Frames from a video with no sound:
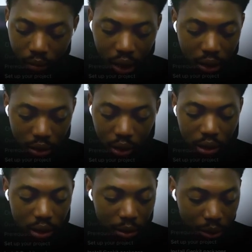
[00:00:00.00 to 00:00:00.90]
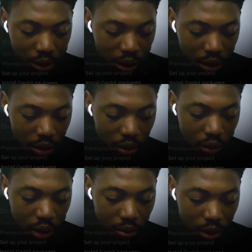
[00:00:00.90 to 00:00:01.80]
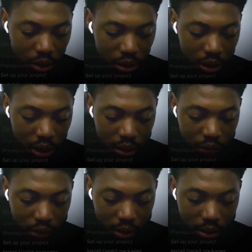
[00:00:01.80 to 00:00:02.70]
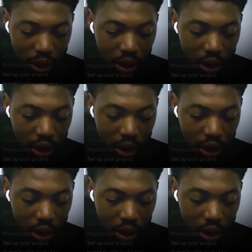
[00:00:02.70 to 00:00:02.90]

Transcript: installation process. So let me just start from